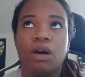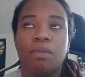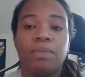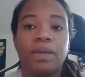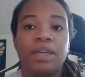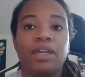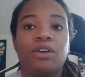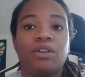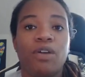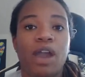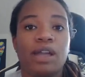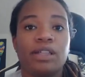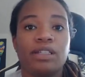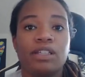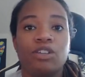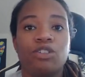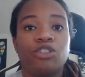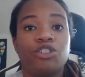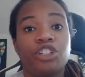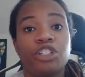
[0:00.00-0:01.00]
Baker
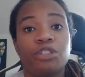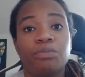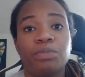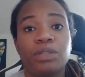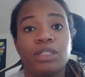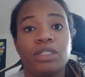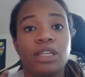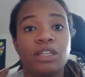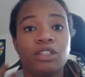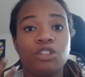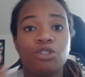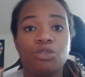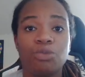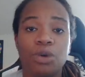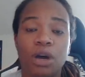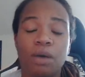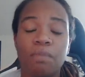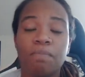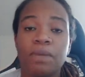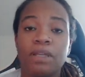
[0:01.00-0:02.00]
acted or just be sent
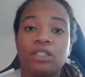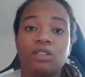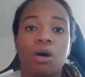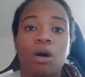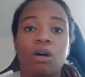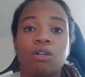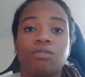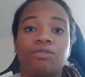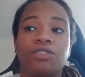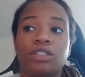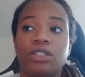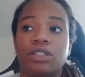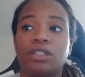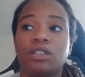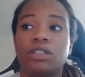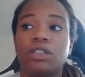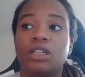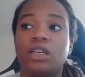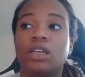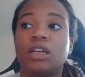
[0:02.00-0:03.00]
to a mental health
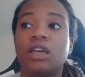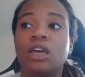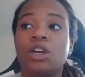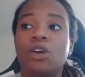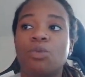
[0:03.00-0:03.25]
facility.